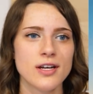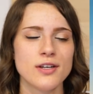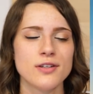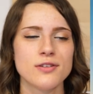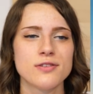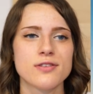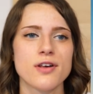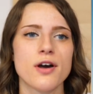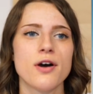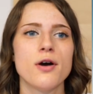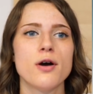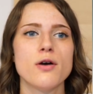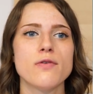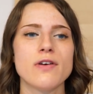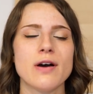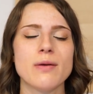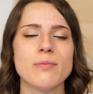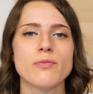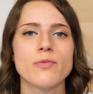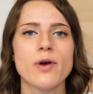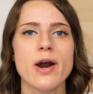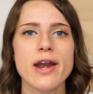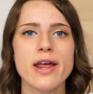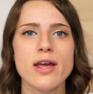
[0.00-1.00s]
So if
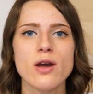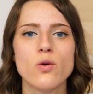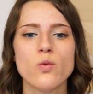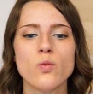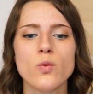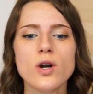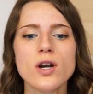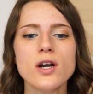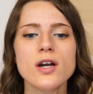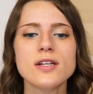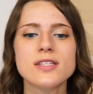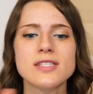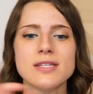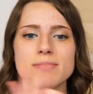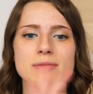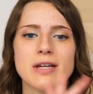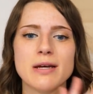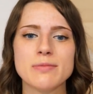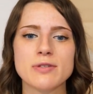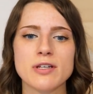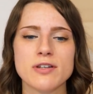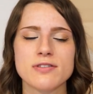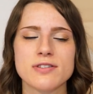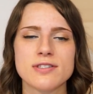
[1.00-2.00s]
I'm writing a word,
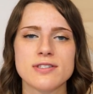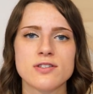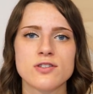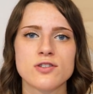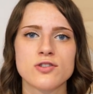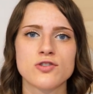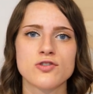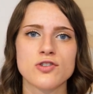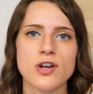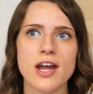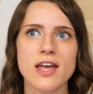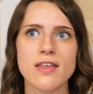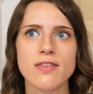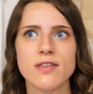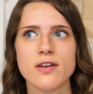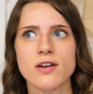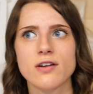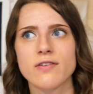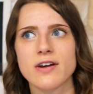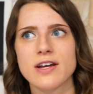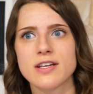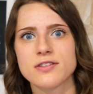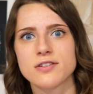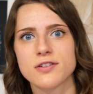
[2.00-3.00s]
sometimes I'll strike the
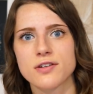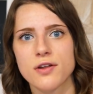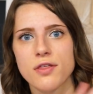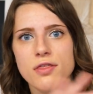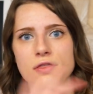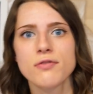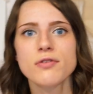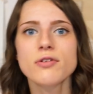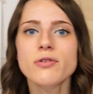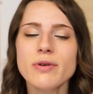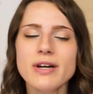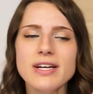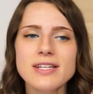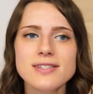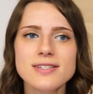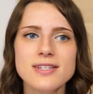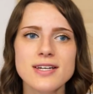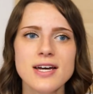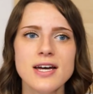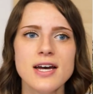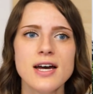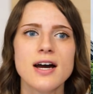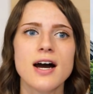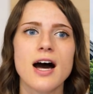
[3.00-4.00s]
eraser through it.
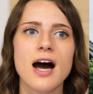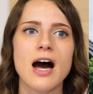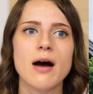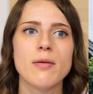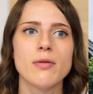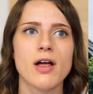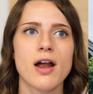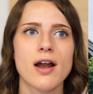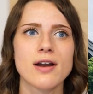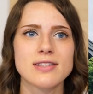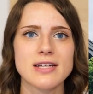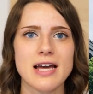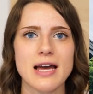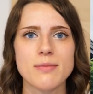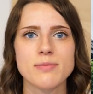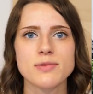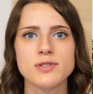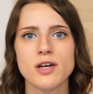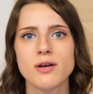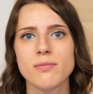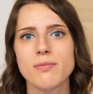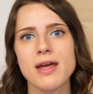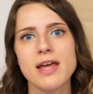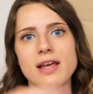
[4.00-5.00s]
A lot of
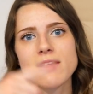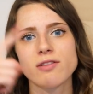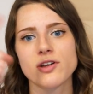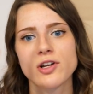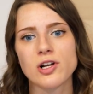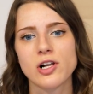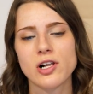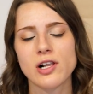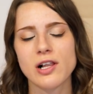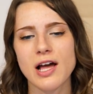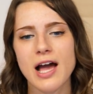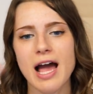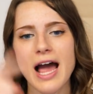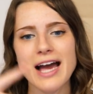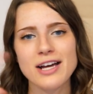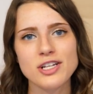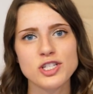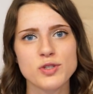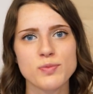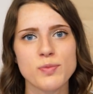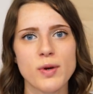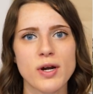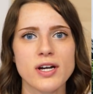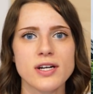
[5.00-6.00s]
times I'll make little
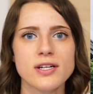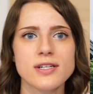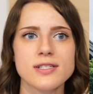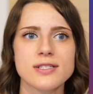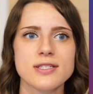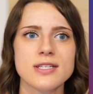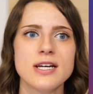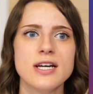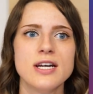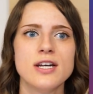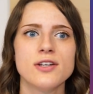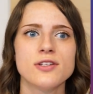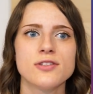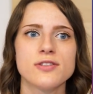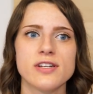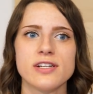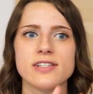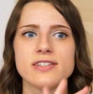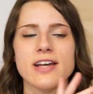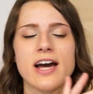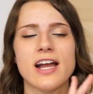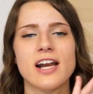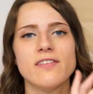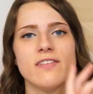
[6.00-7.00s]
hash marks, so
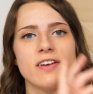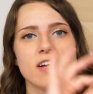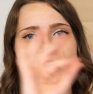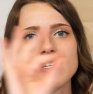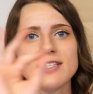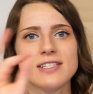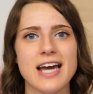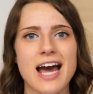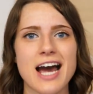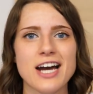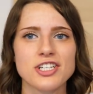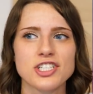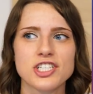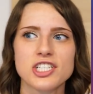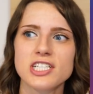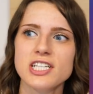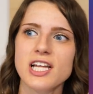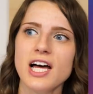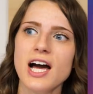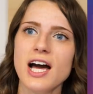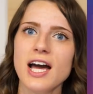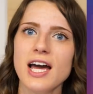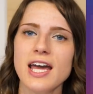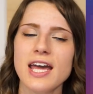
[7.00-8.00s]
that's kind of like a dashed
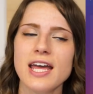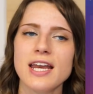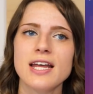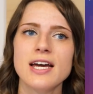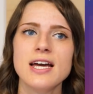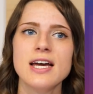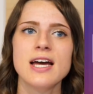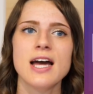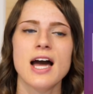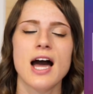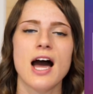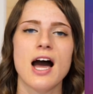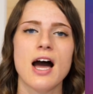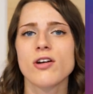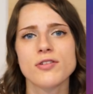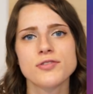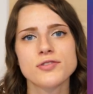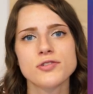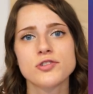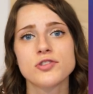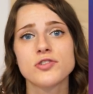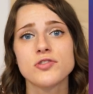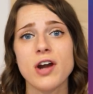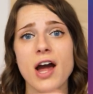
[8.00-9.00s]
line. I can
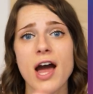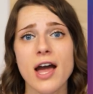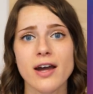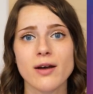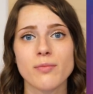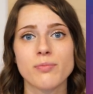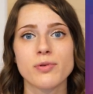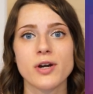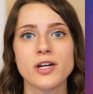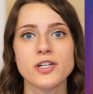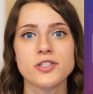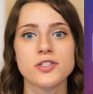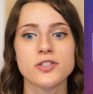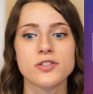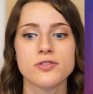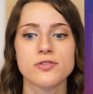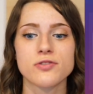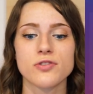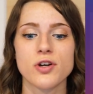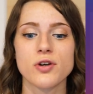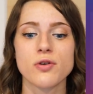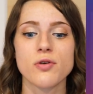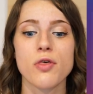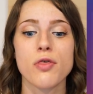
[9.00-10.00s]
also drag a brush
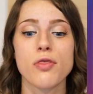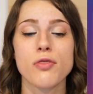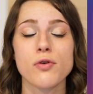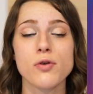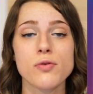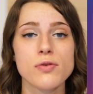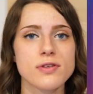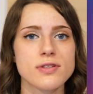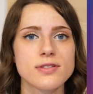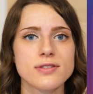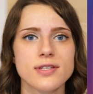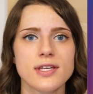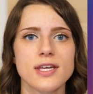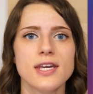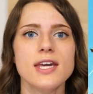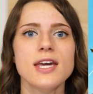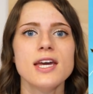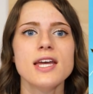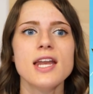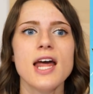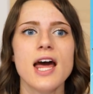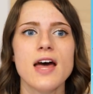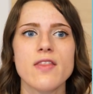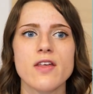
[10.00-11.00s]
stroke through the
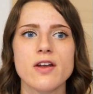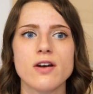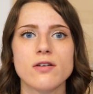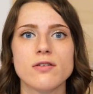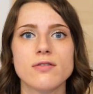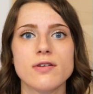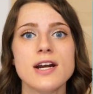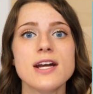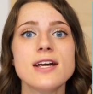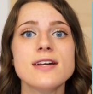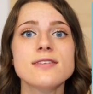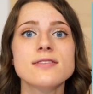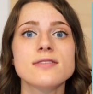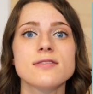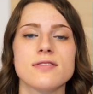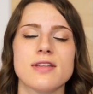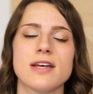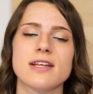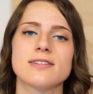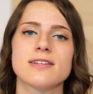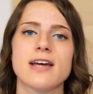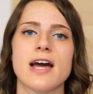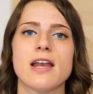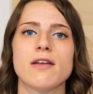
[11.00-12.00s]
scene and then erase, so
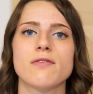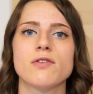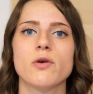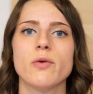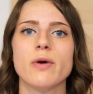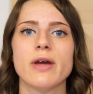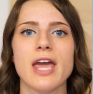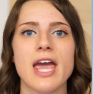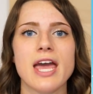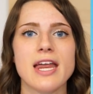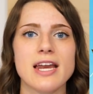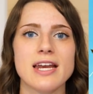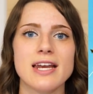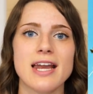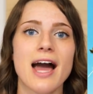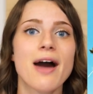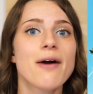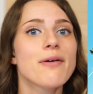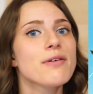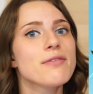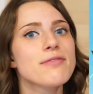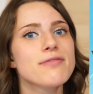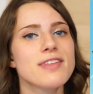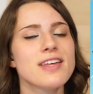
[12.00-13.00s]
that's kind of going in and
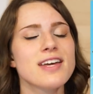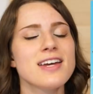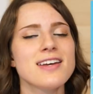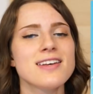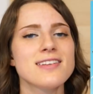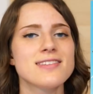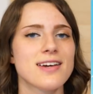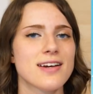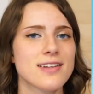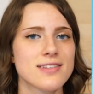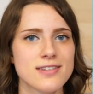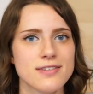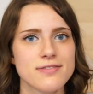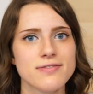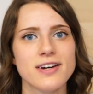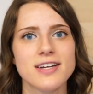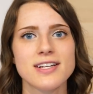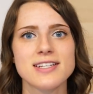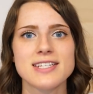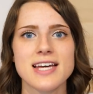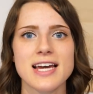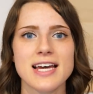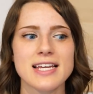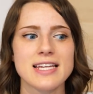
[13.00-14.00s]
out of things. That's a
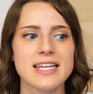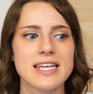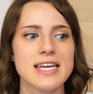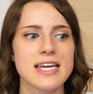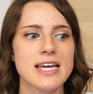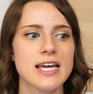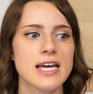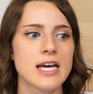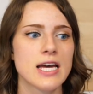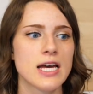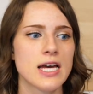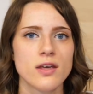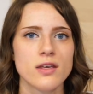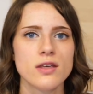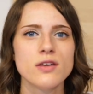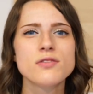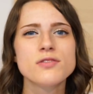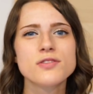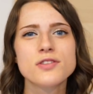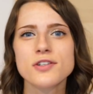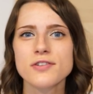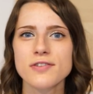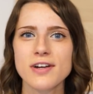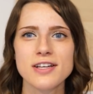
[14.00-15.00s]
fun technique.
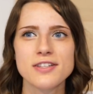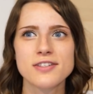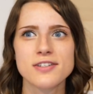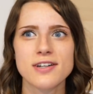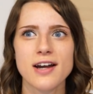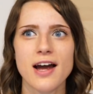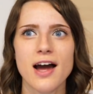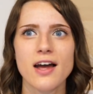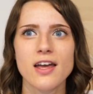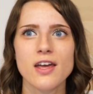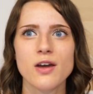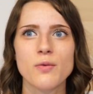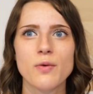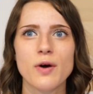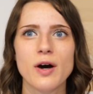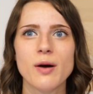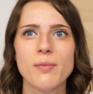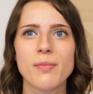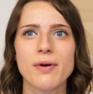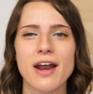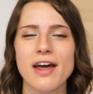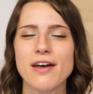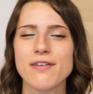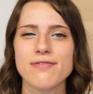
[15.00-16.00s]
Use the eraser how you
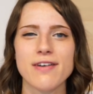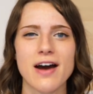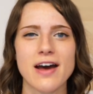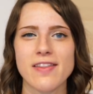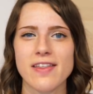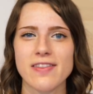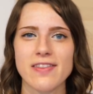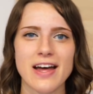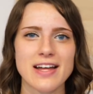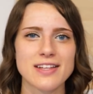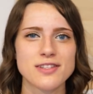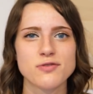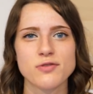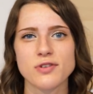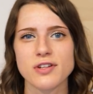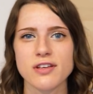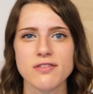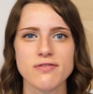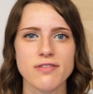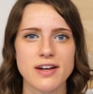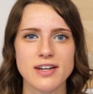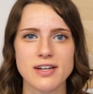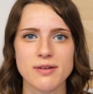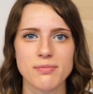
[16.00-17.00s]
will, but I find that that's
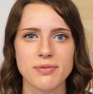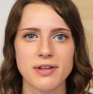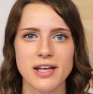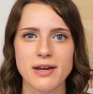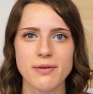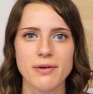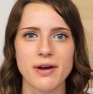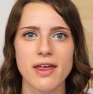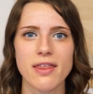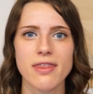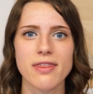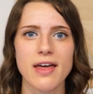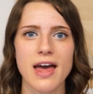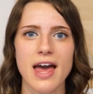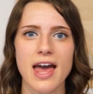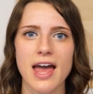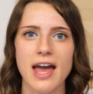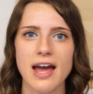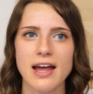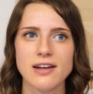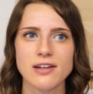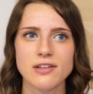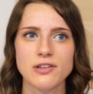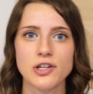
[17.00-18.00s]
really fun to play with
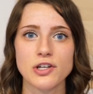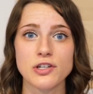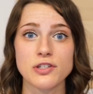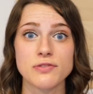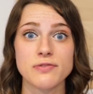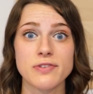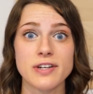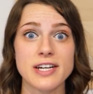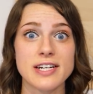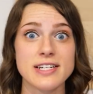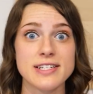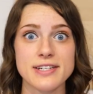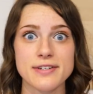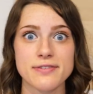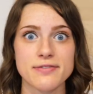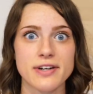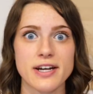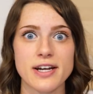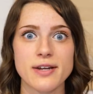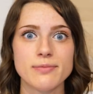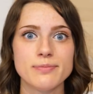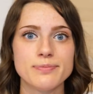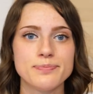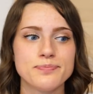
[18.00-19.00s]
and looks very
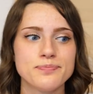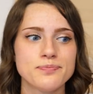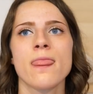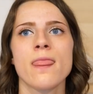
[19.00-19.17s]
different.